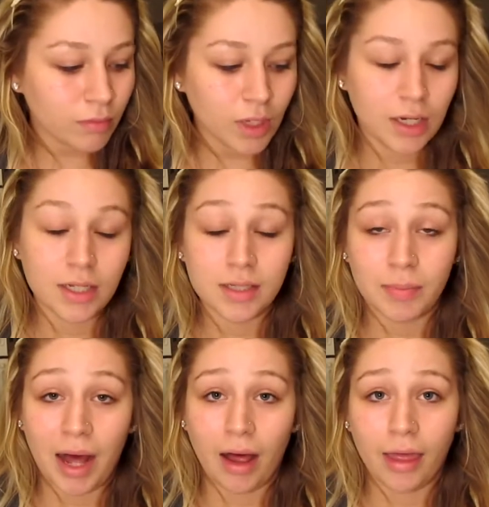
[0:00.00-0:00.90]
it is a
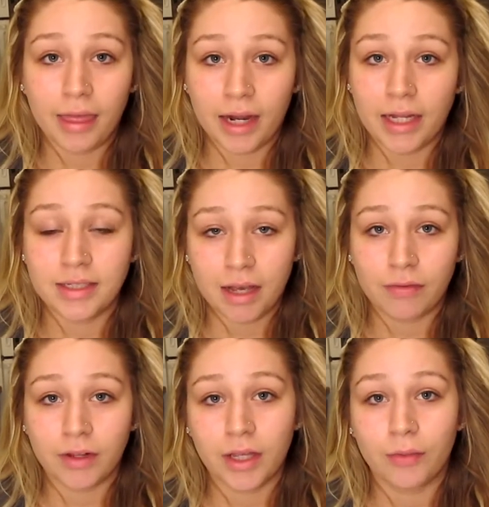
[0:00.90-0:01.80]
palette that I
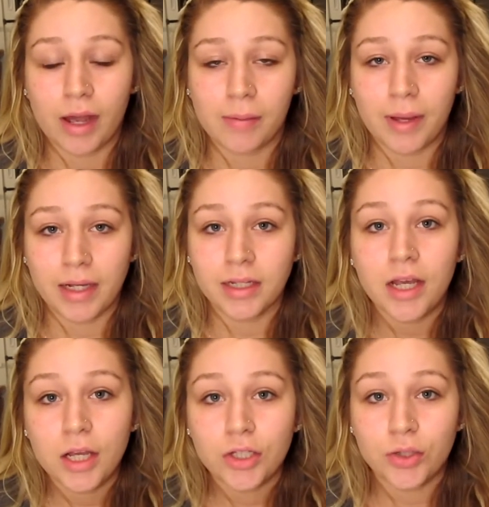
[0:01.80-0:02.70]
definitely recommend
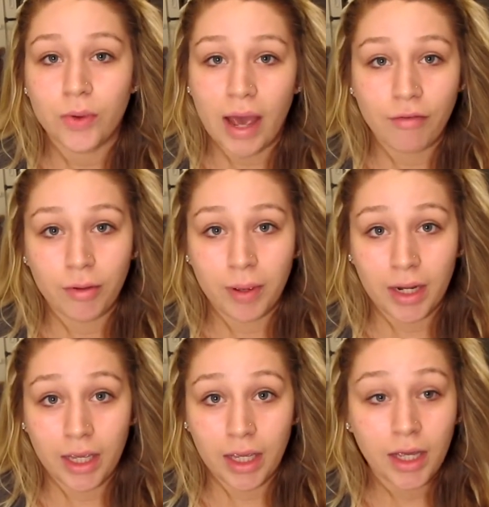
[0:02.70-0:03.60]
to
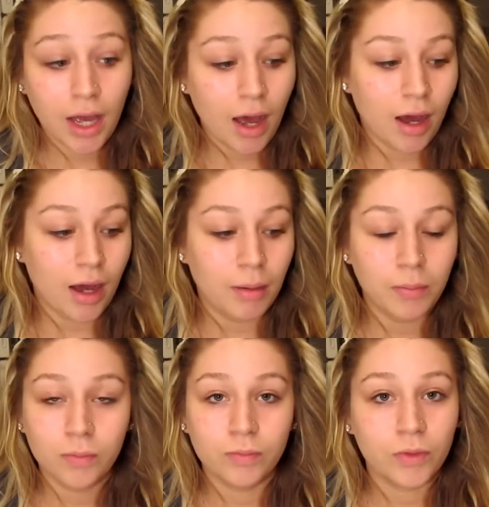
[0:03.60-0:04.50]
everybody,
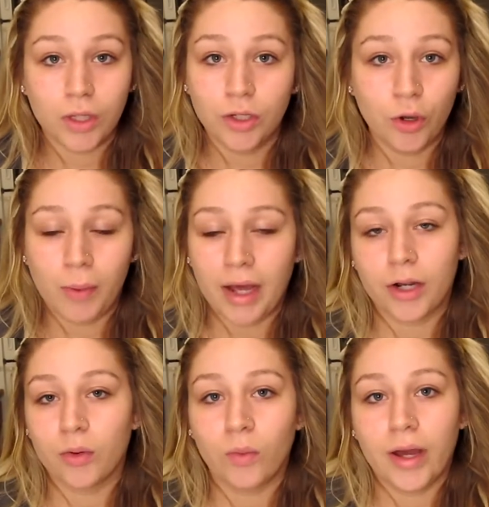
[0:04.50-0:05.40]
no
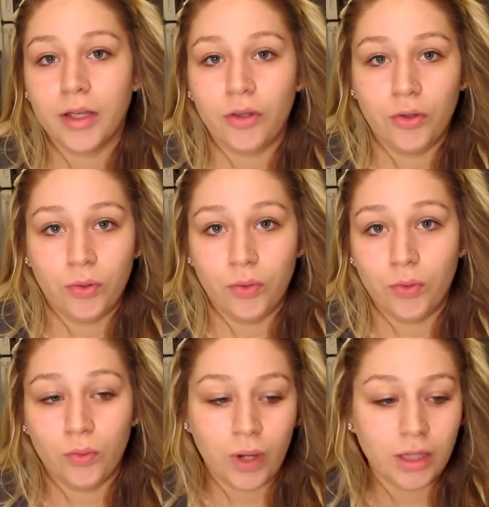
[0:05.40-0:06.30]
matter what
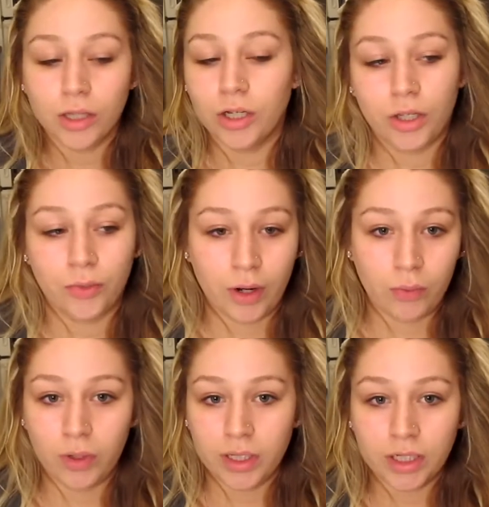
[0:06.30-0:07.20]
look you are
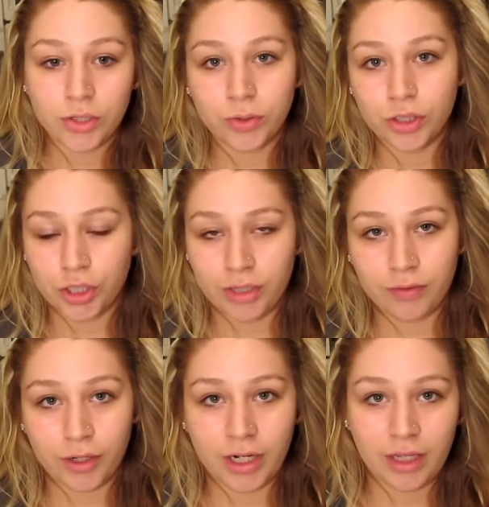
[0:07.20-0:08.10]
willing to achieve
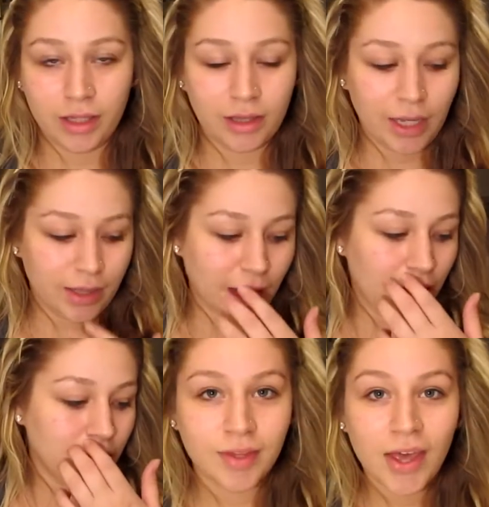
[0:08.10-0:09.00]
or anything like
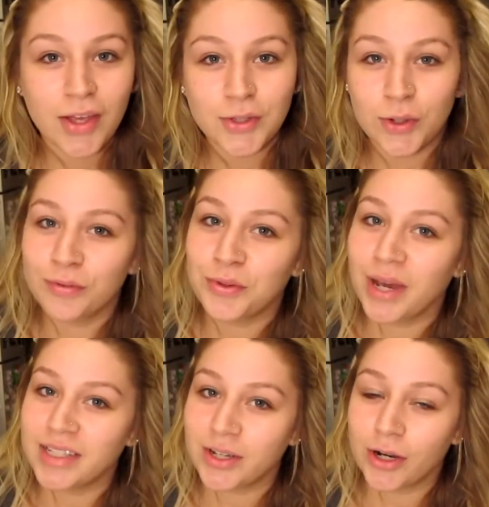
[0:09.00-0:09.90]
that. So if you
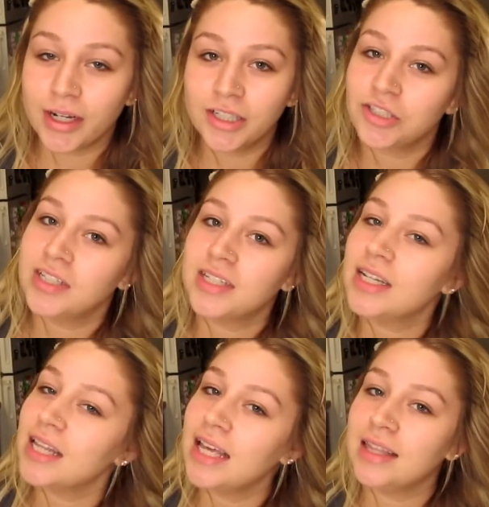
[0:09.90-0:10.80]
guys are
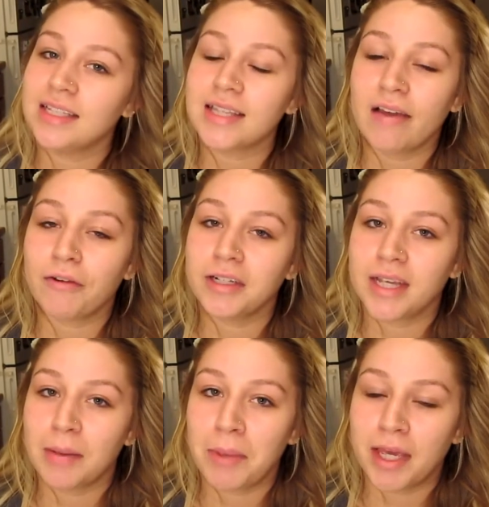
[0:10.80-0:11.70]
interested in this
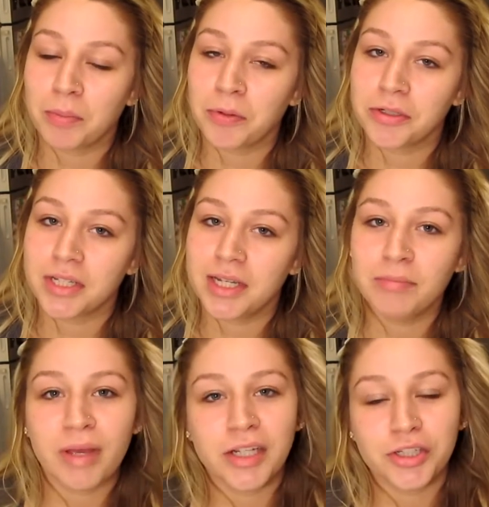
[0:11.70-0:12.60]
everyday makeup
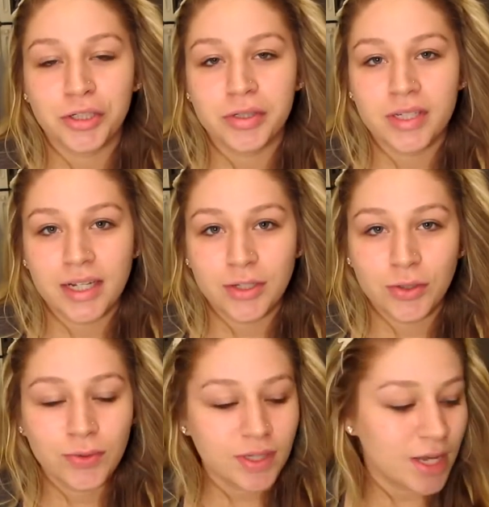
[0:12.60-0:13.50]
routine, make sure you stay
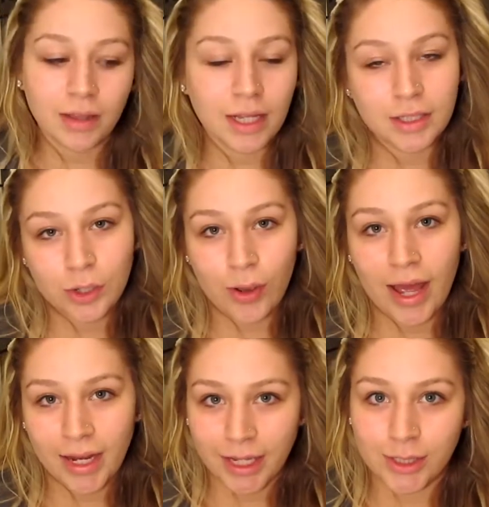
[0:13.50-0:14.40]
tuned. Let's go
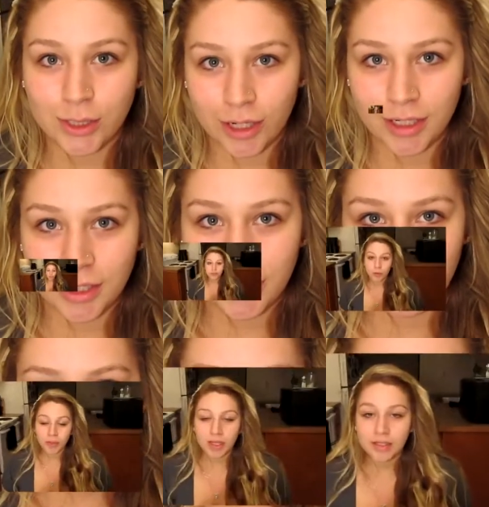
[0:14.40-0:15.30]
ahead and get started into the
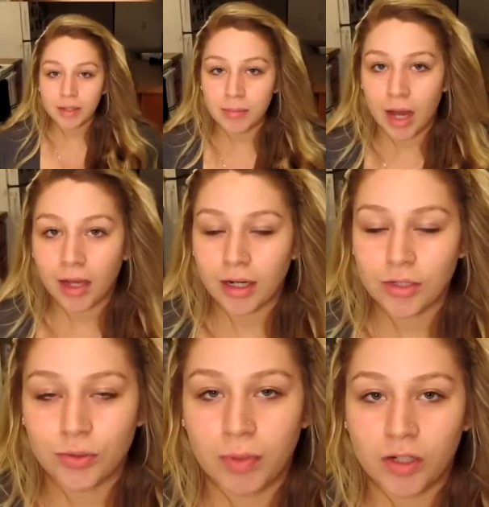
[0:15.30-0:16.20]
video. As I'm not going
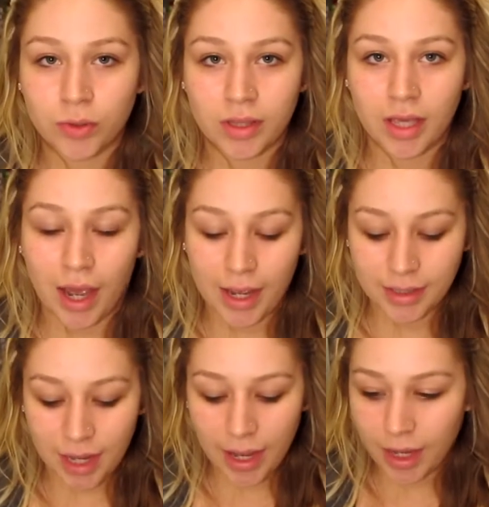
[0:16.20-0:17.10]
to do much with the
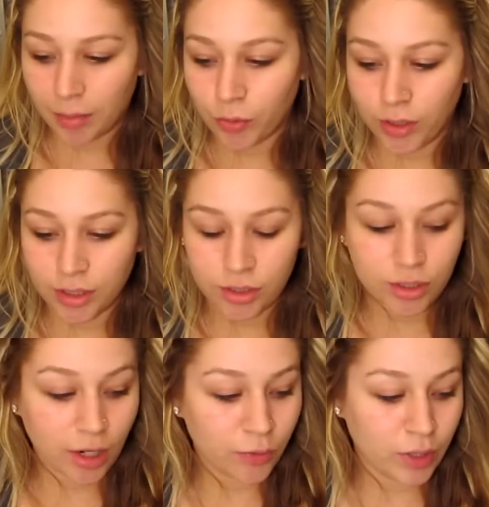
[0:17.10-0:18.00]
eyes, I am going to
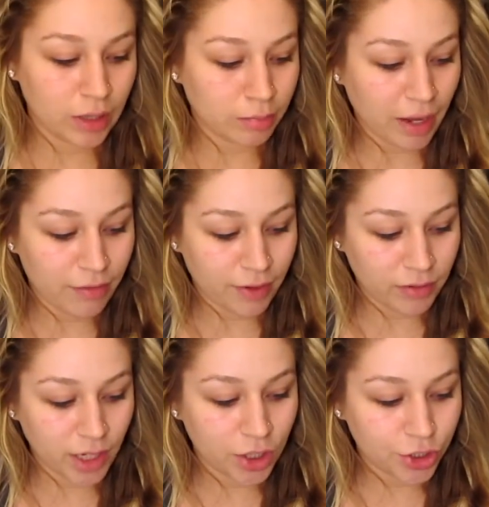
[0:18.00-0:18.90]
start with my
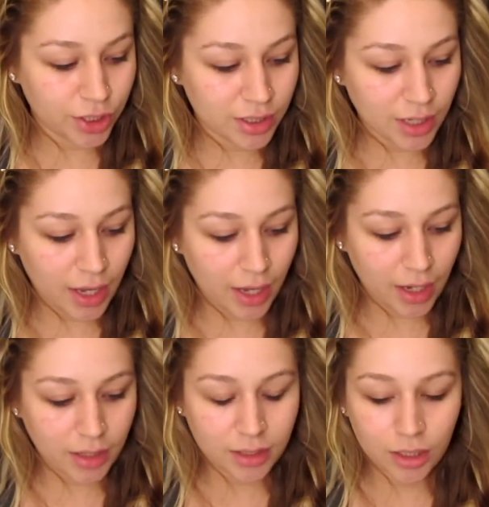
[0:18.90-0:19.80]
foundations,
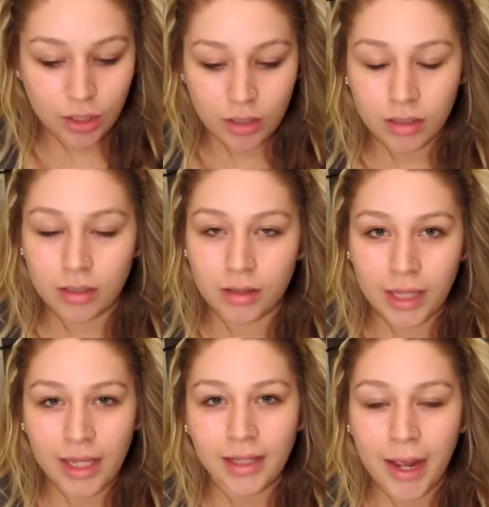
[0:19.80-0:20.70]
and
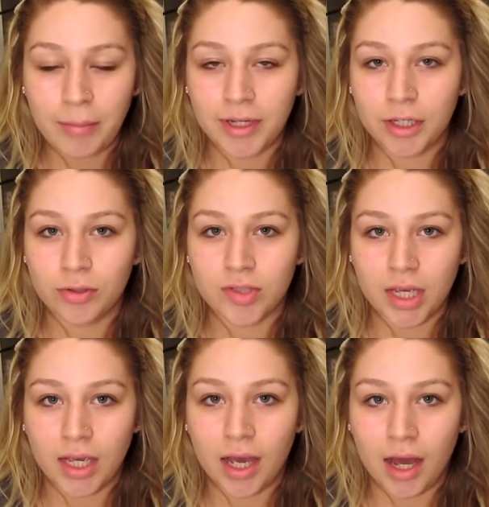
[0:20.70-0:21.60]
lately I've been
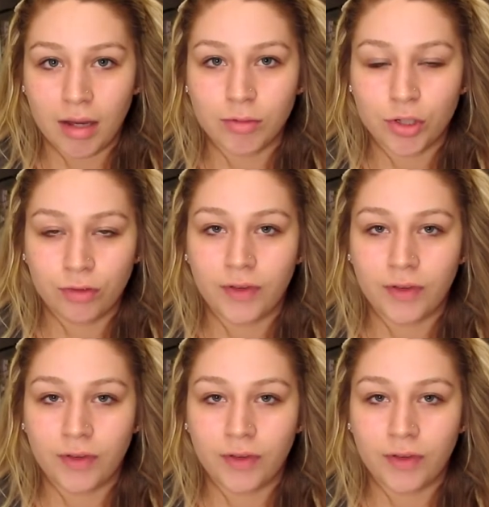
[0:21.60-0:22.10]
using two